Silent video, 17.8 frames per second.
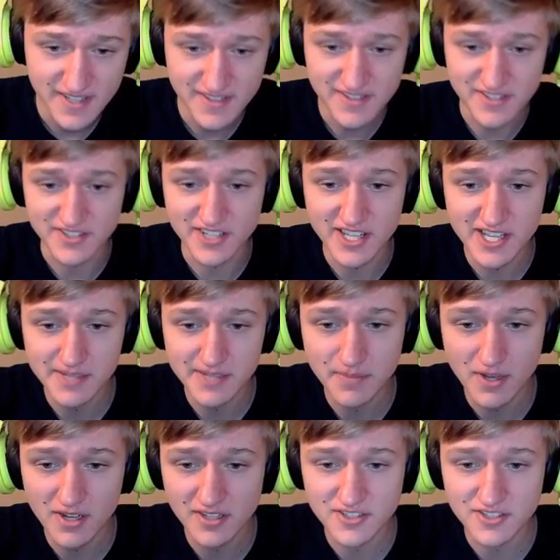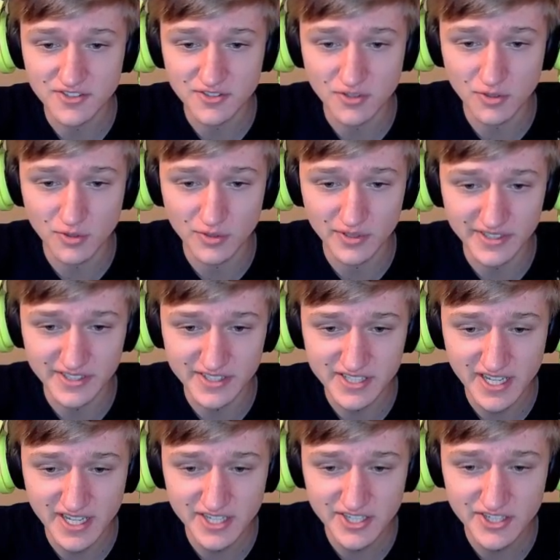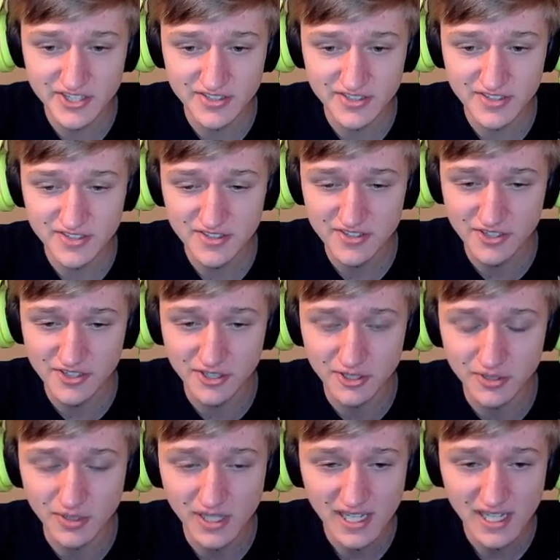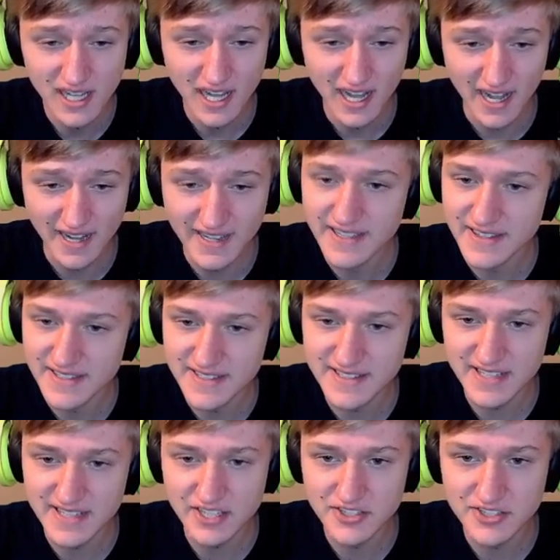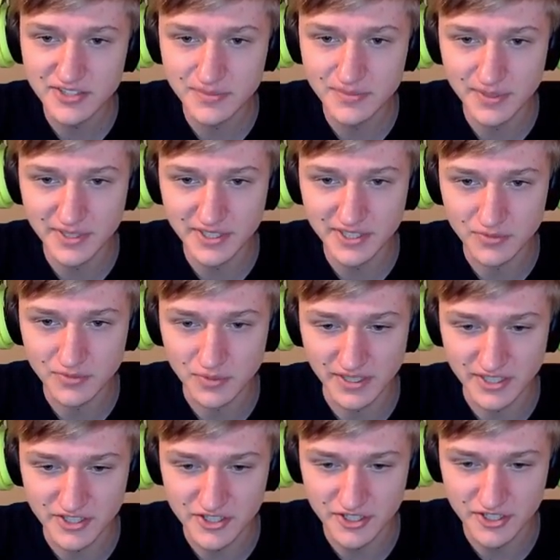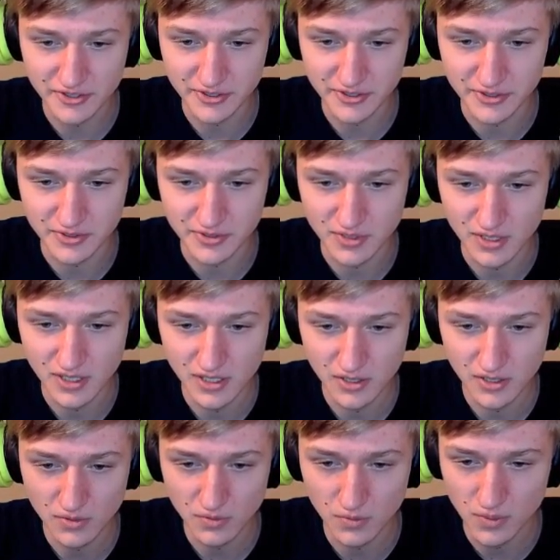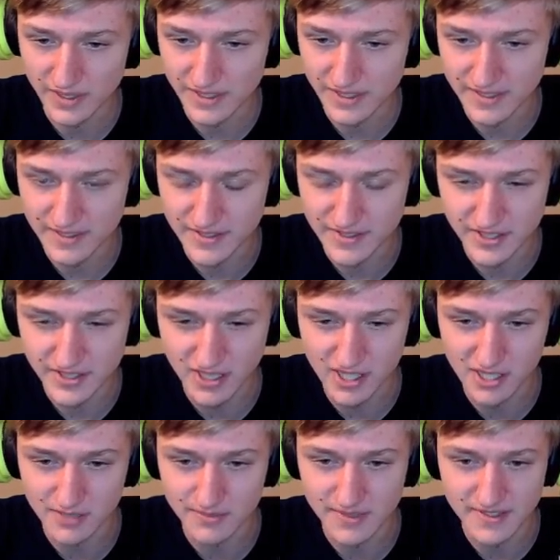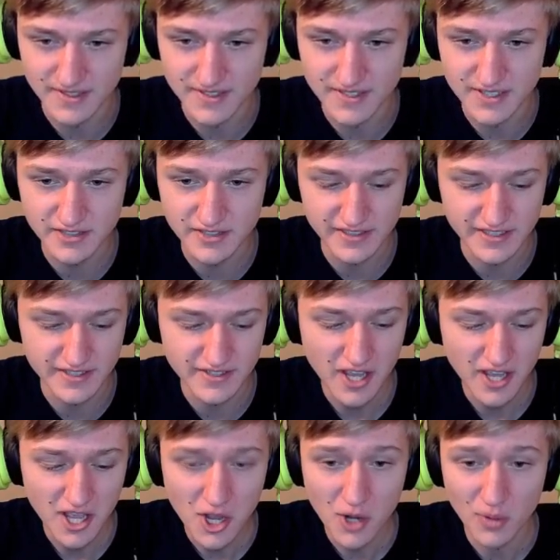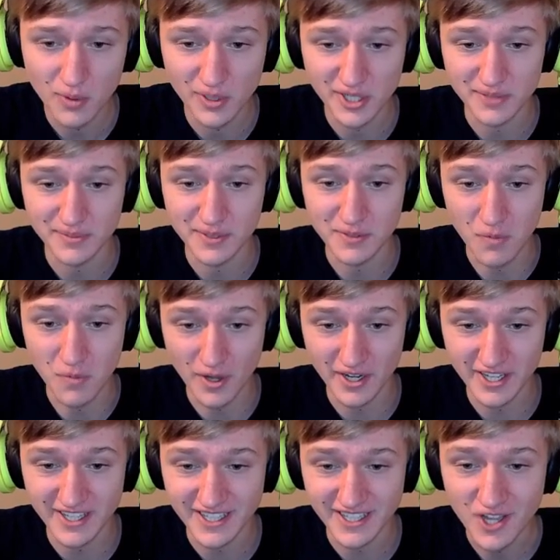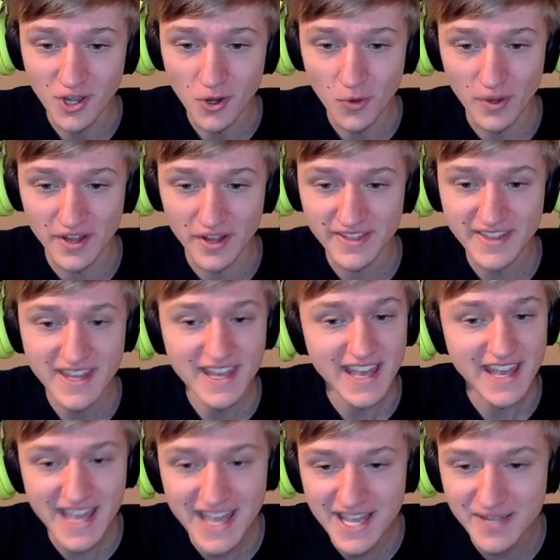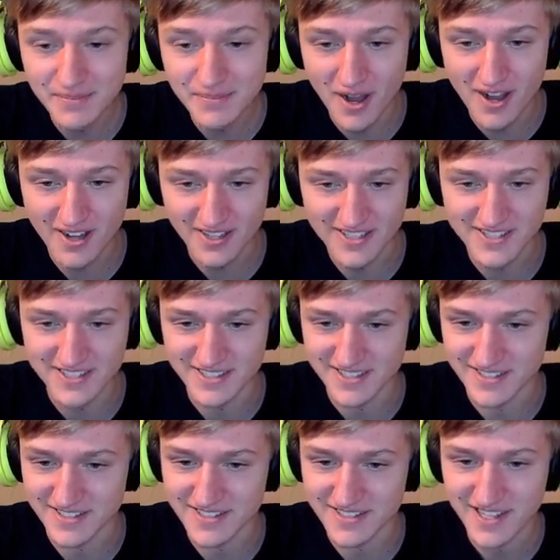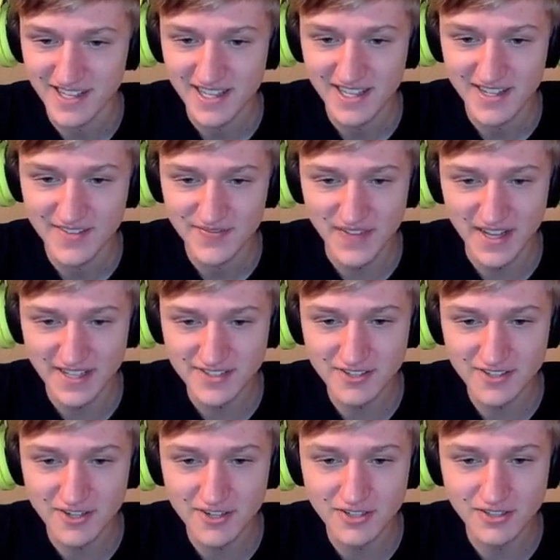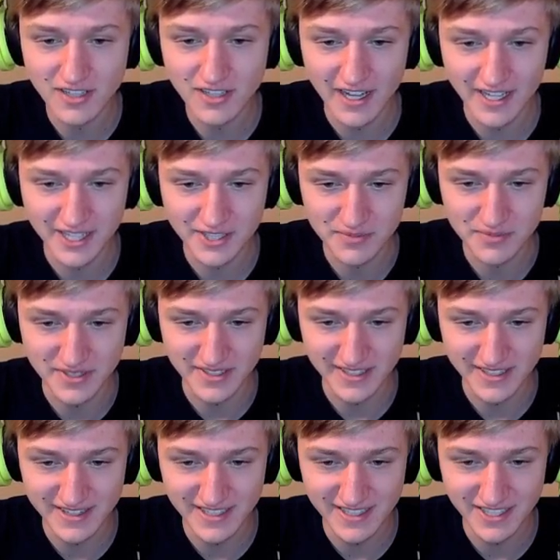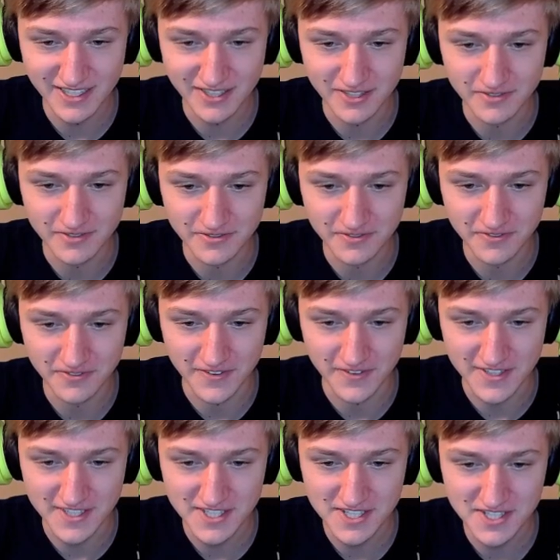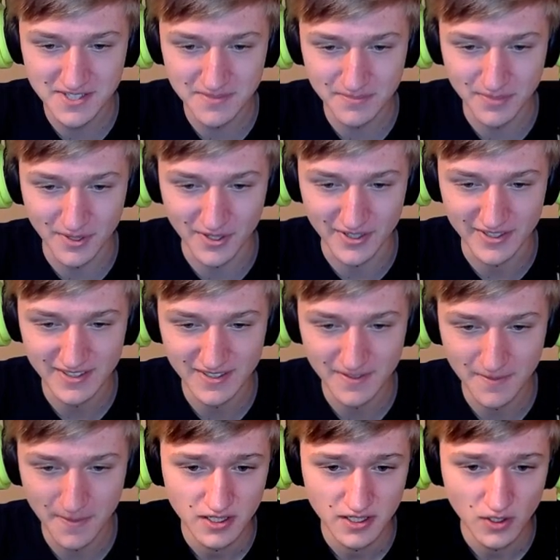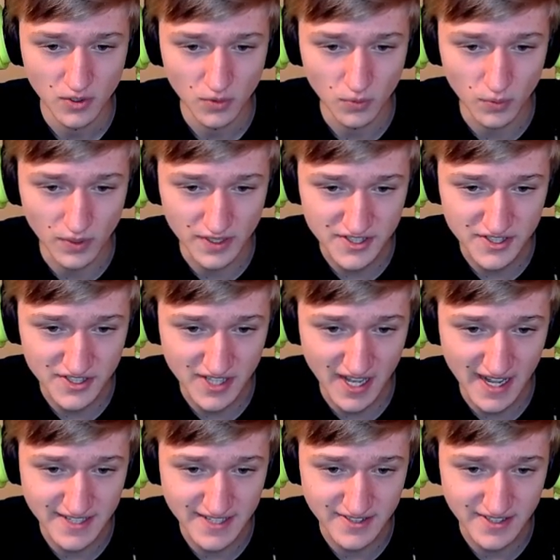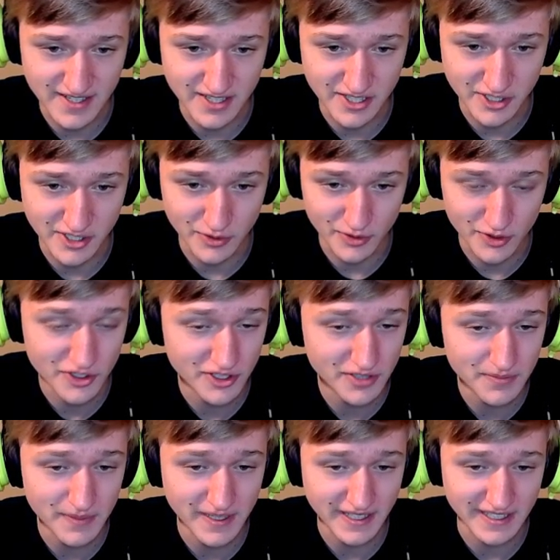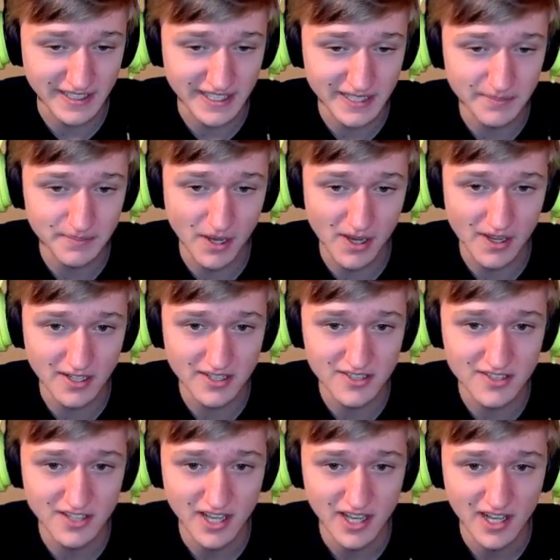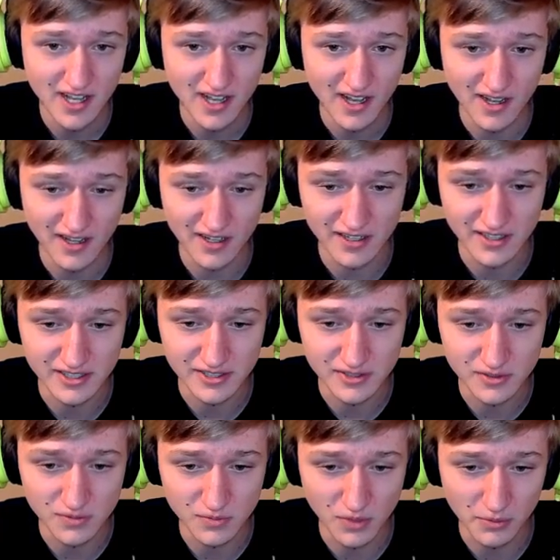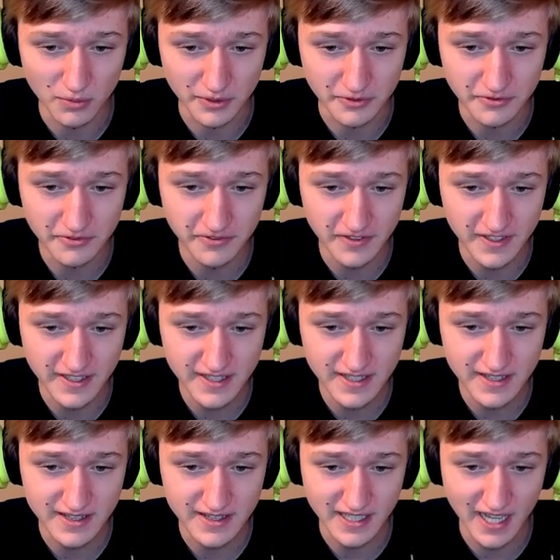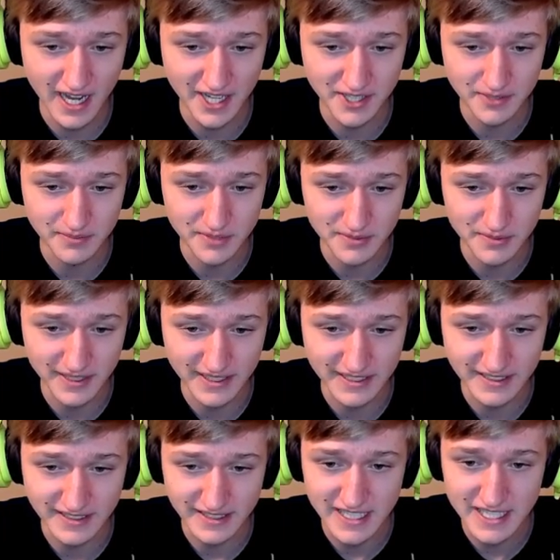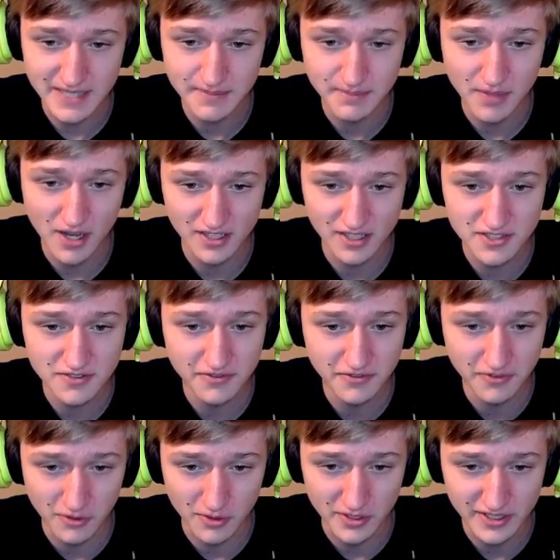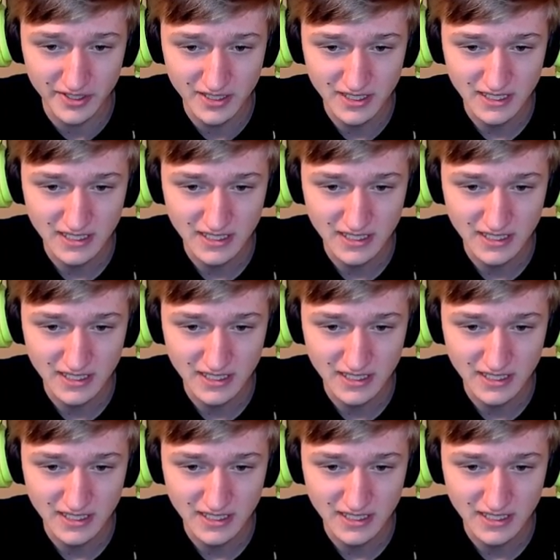this hitbox's orientation. So this is actually a pretty good way to show you what is to come in this series. We're going to be working with hitboxes. That's all I could really think of for this part. What size you should make a hitbox. What would fit the item you're making the hitbox for.